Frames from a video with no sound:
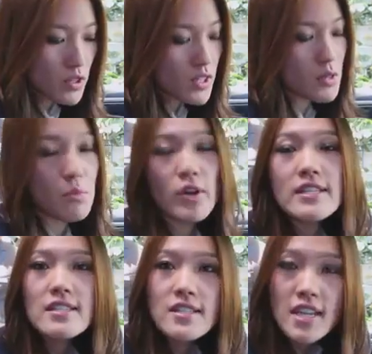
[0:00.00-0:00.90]
look more
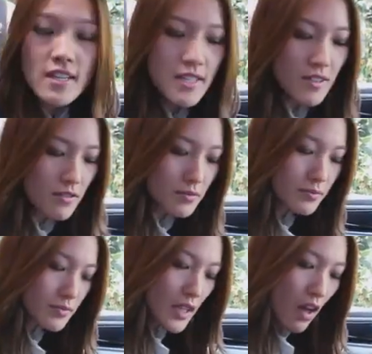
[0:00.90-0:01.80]
distinctive.
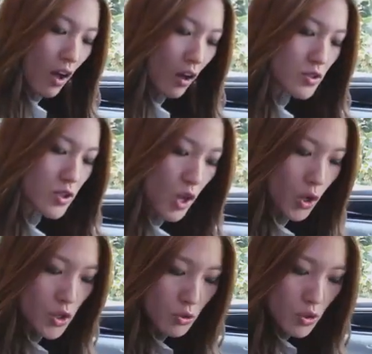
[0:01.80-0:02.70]

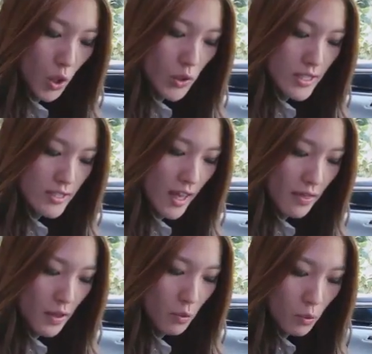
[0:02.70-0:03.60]
Also, you'll notice
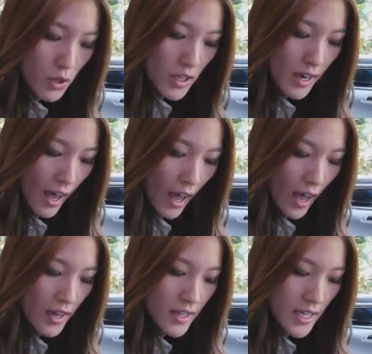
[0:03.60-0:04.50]
that the wood
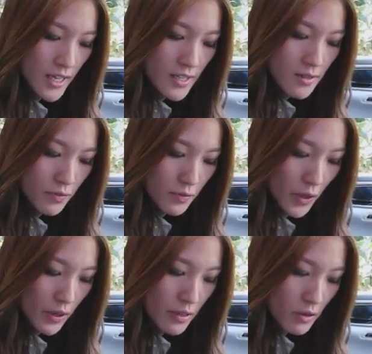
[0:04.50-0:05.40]
is
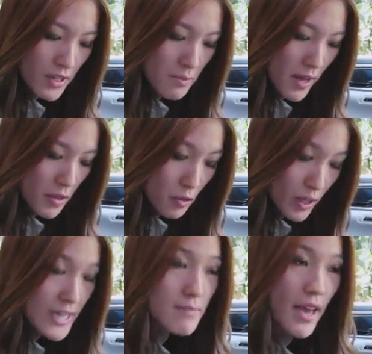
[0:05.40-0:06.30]
very
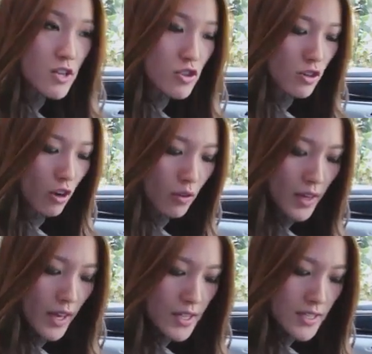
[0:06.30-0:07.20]
three-dimensional.
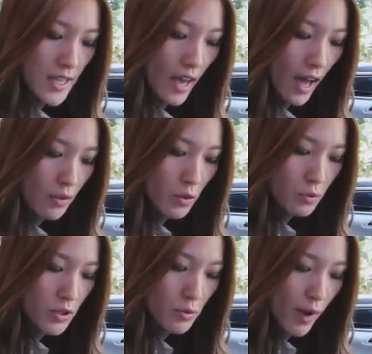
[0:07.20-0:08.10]
See how the
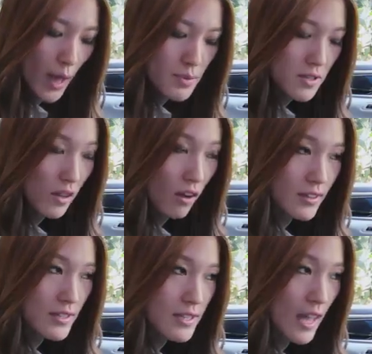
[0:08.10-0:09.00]
wood wraps
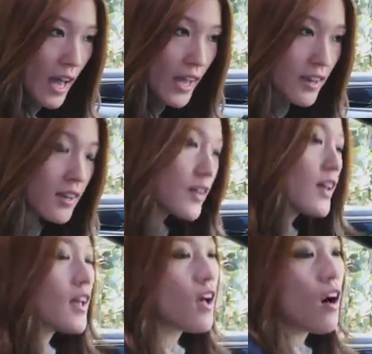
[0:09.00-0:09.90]
along the side.
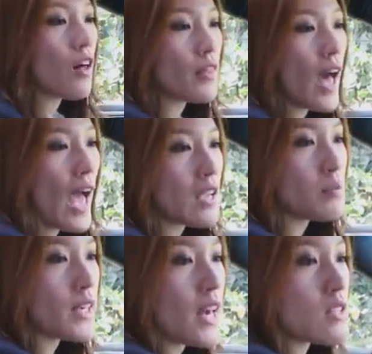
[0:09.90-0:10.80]
On the
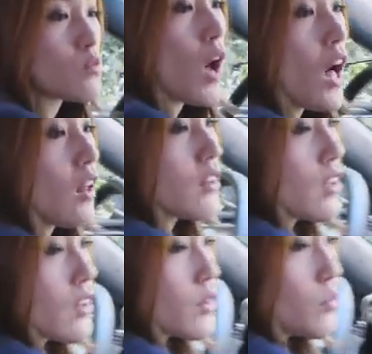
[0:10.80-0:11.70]
IP as well,
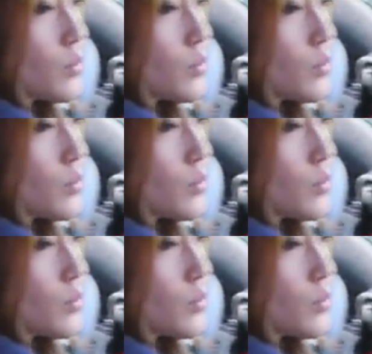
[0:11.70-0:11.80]
the